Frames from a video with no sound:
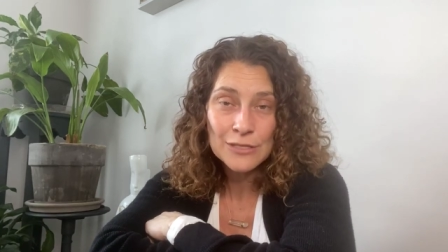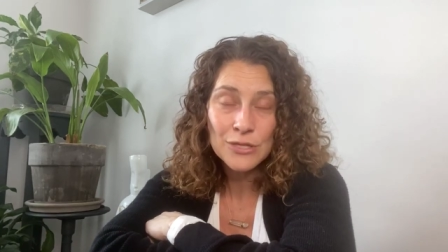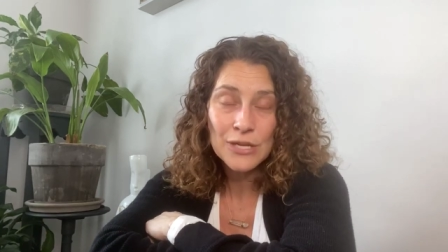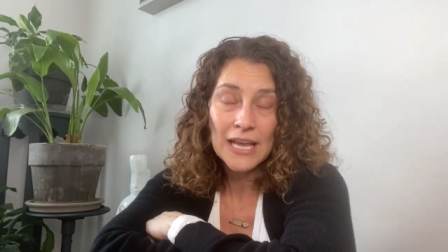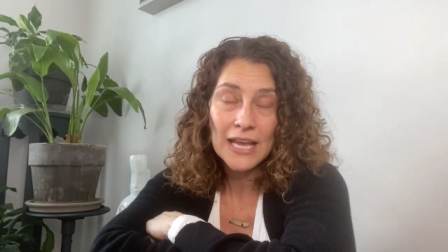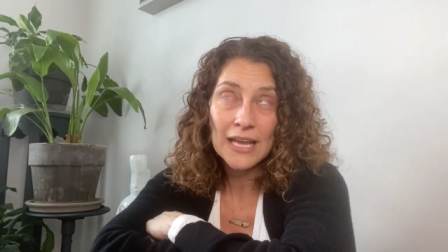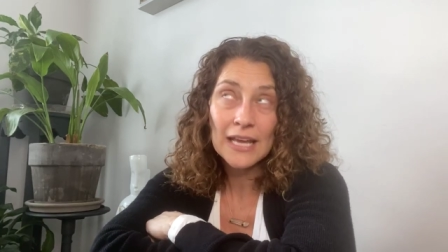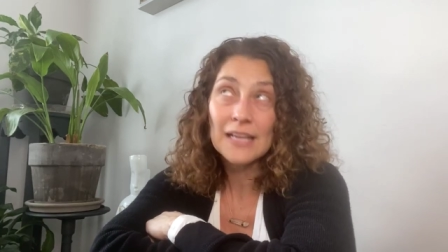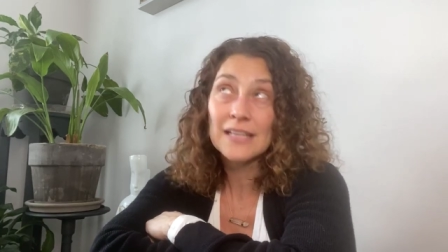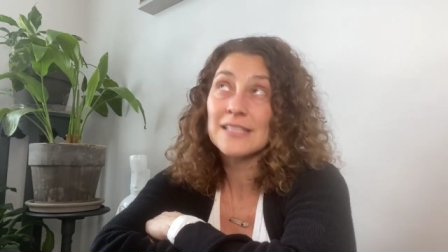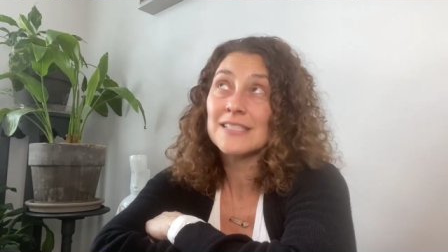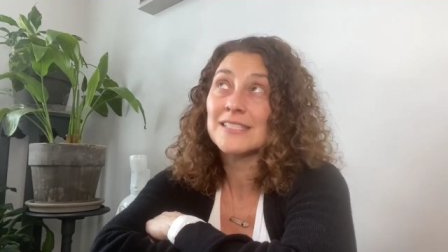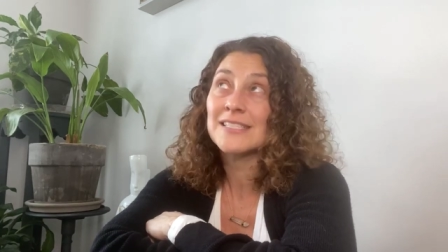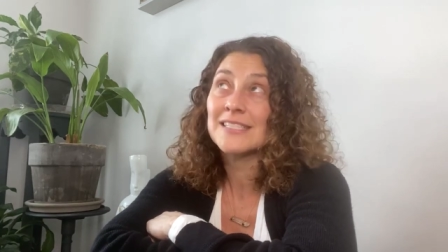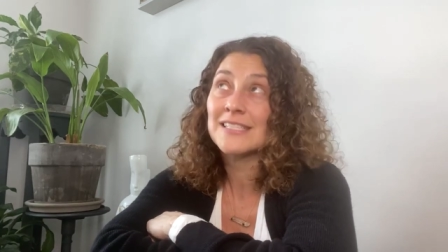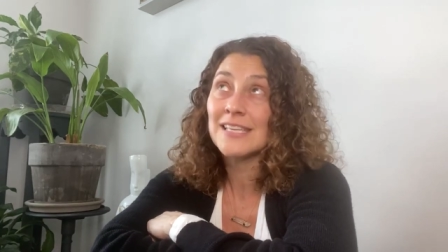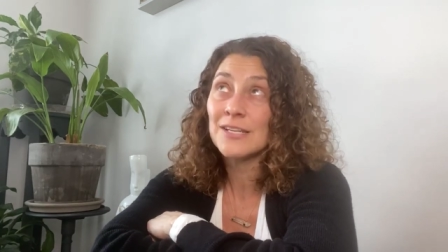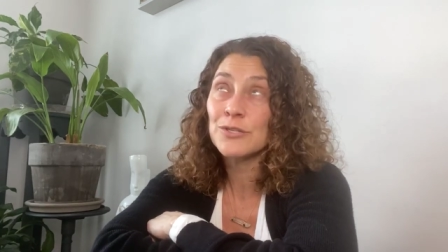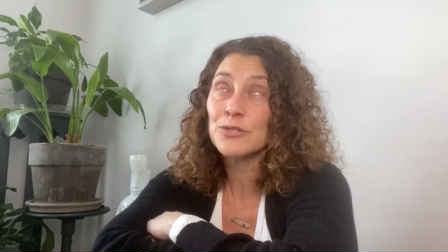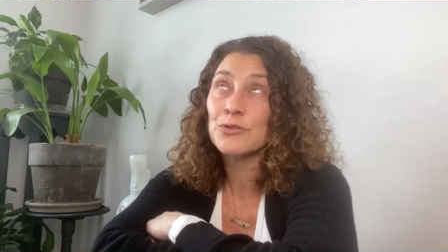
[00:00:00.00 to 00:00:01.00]

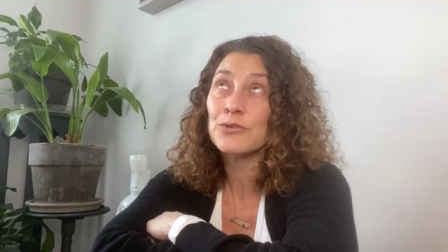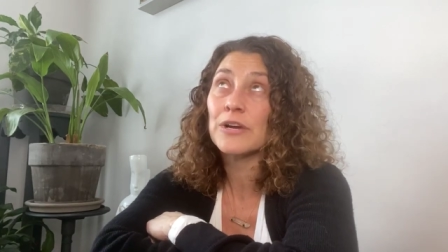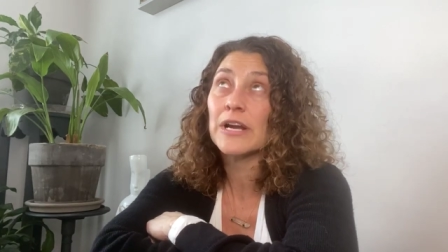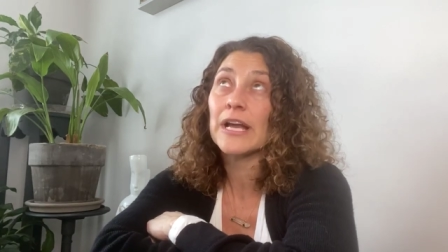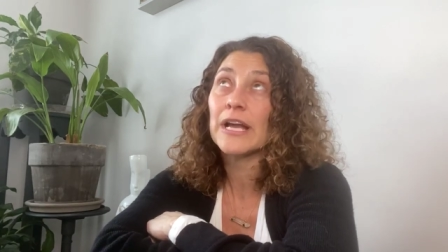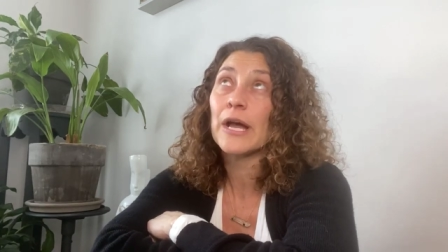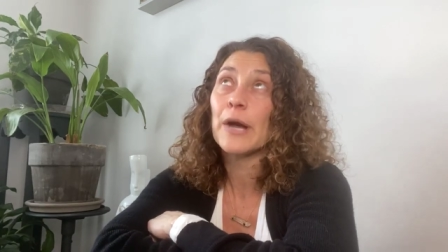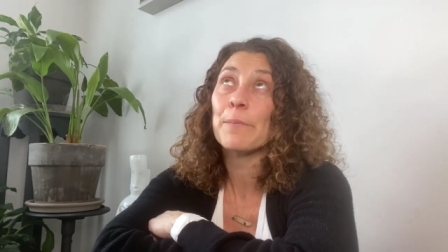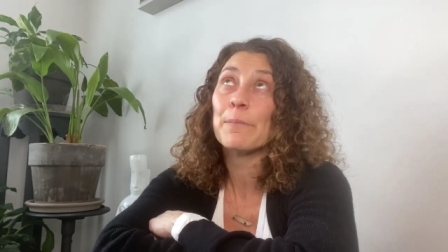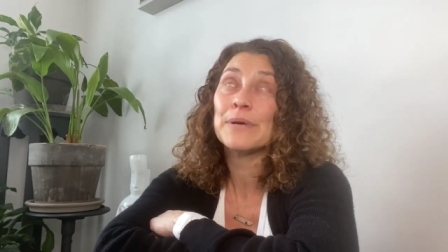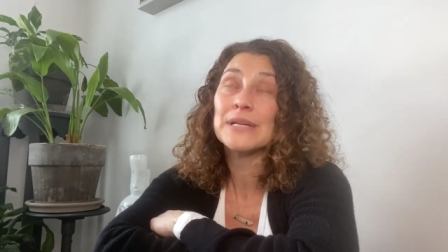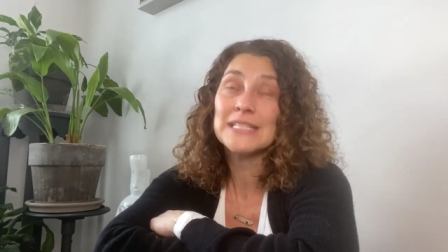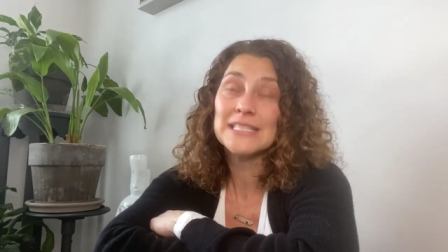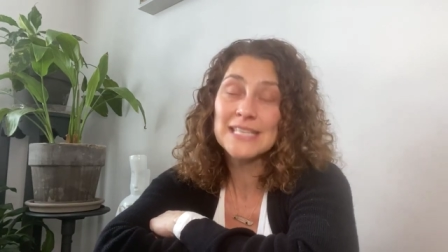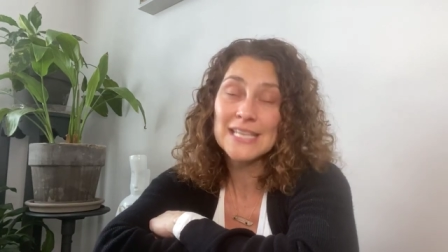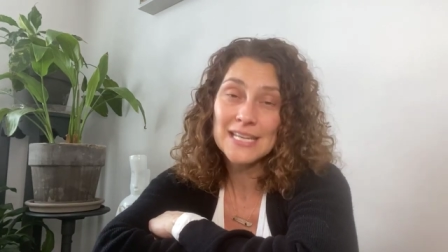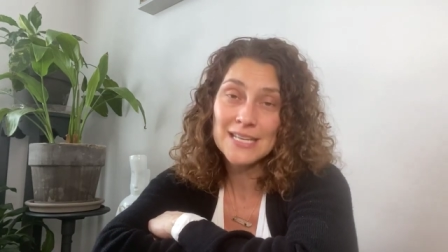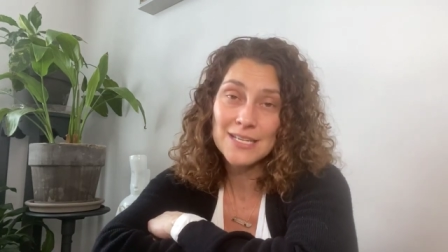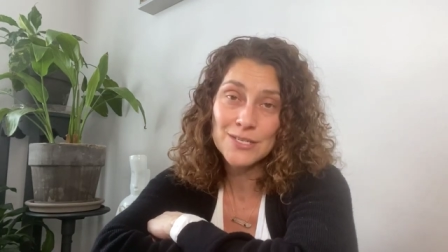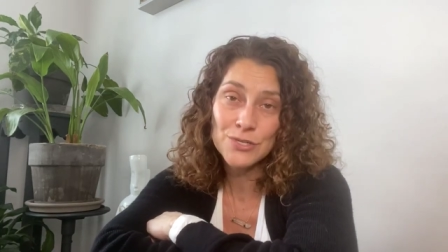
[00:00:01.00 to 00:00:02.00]
eccentric
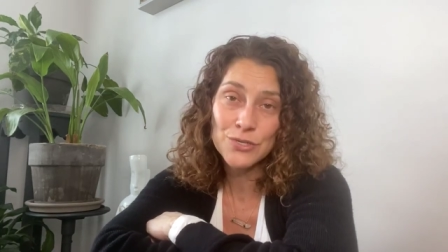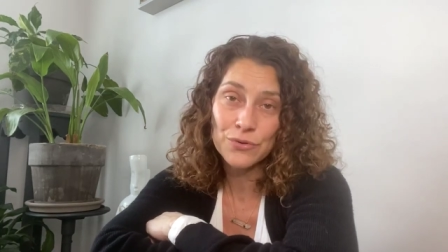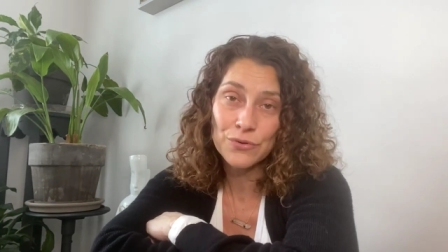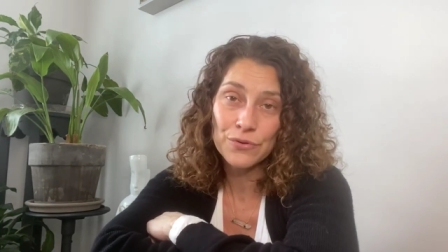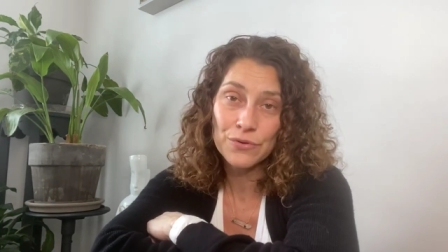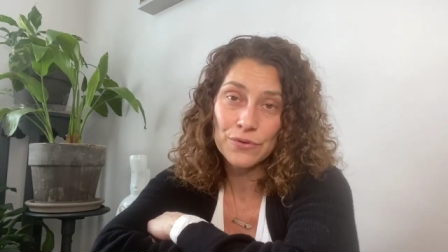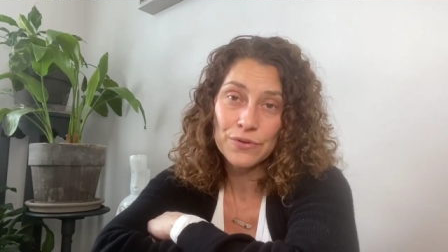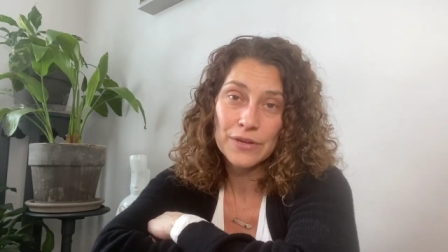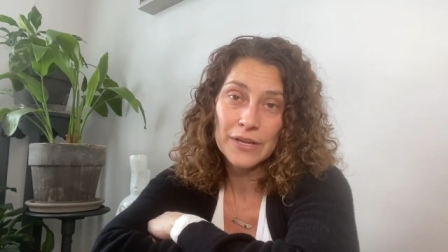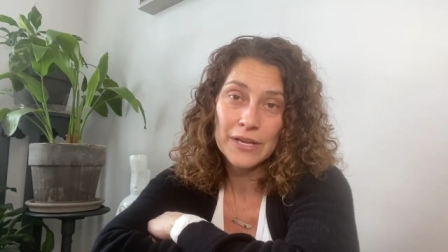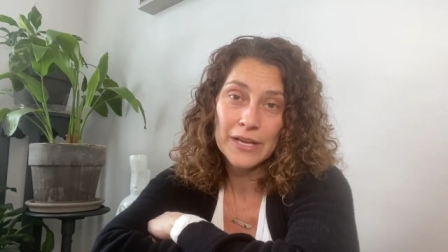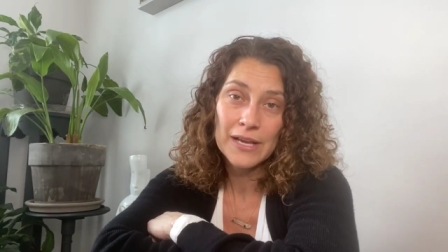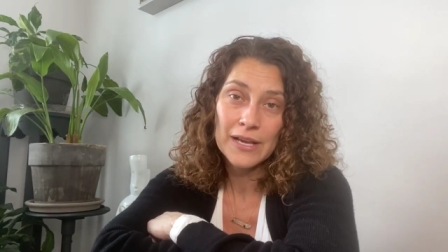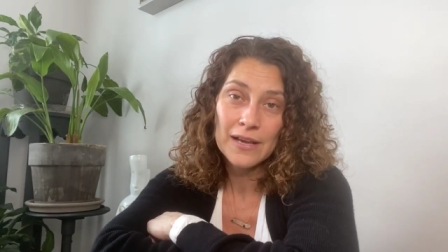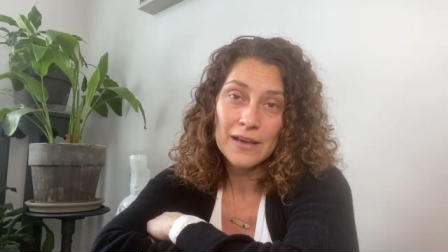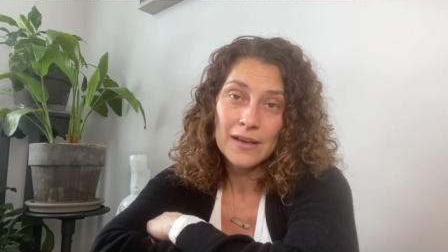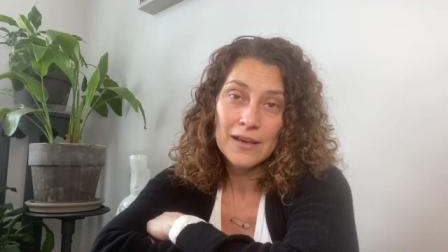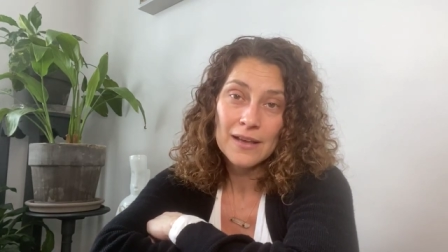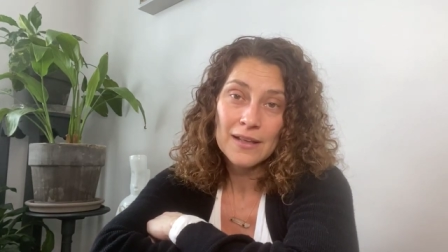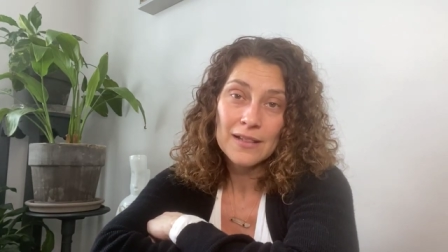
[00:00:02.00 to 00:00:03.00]
potential,
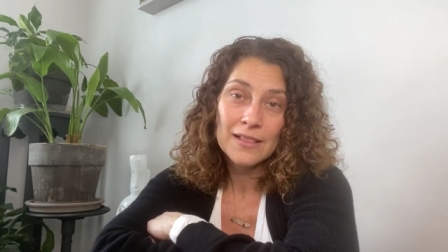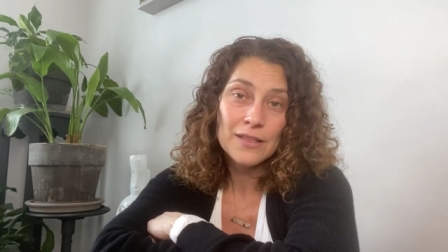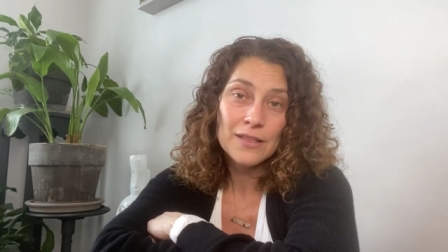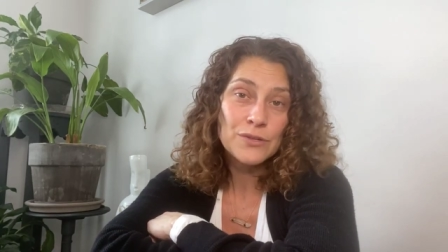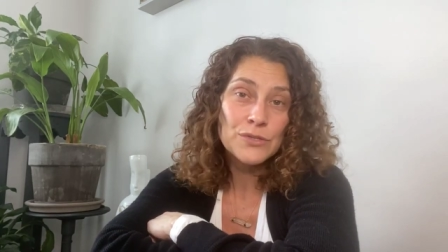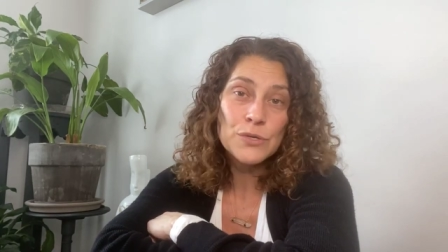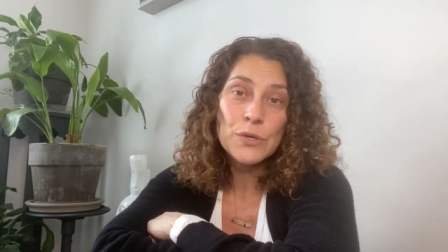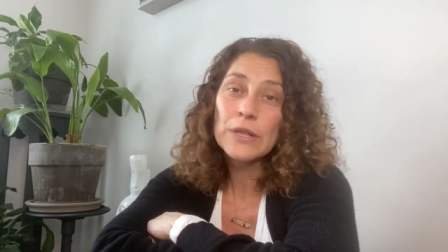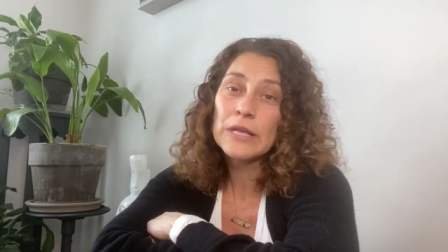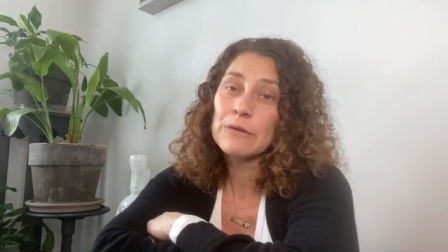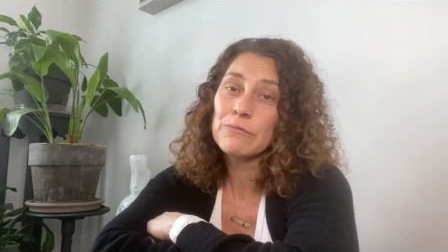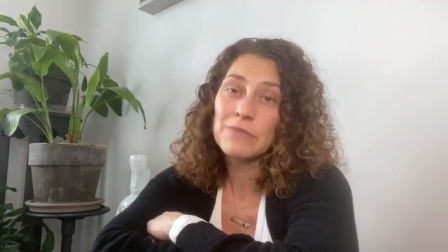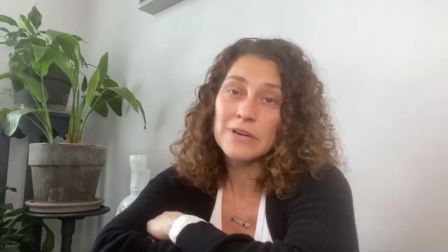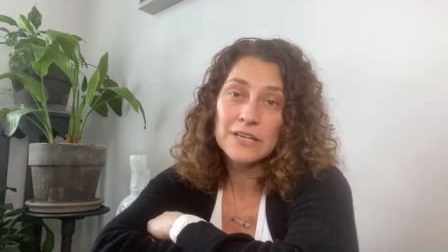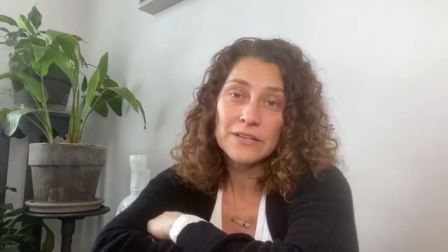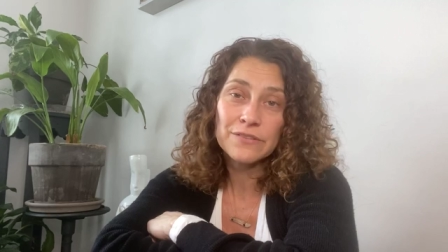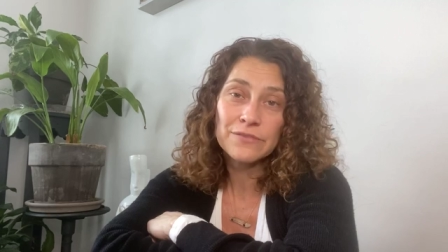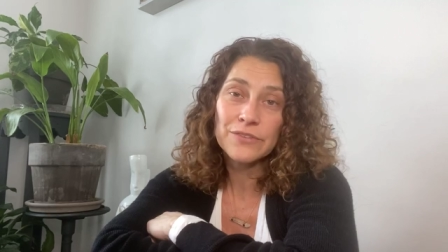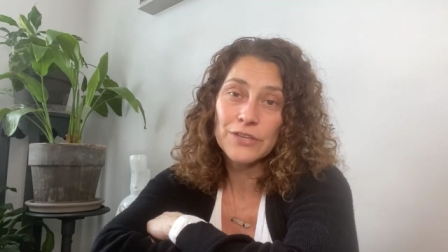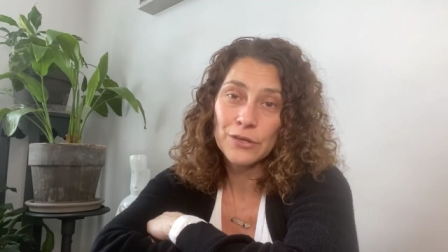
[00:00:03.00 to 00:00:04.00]
there's only
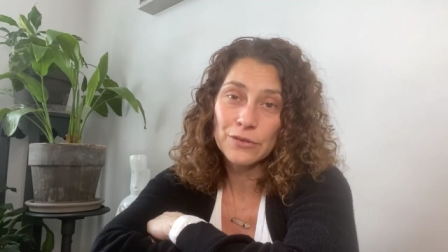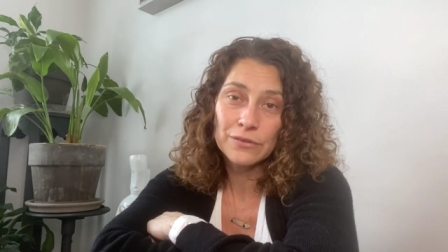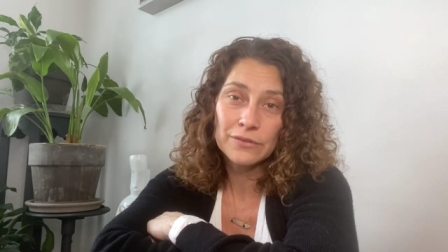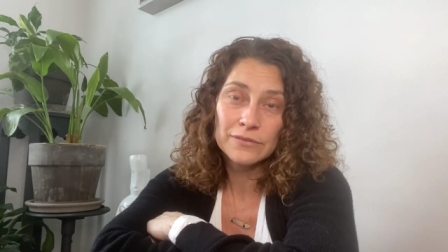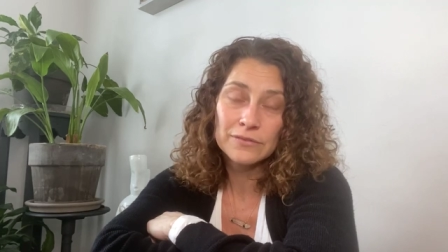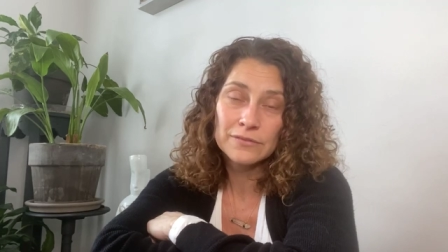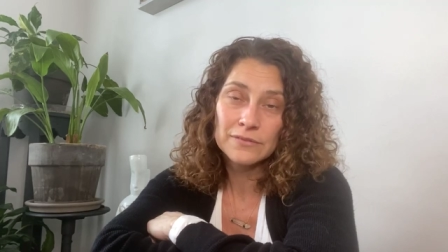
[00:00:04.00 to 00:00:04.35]
one of you.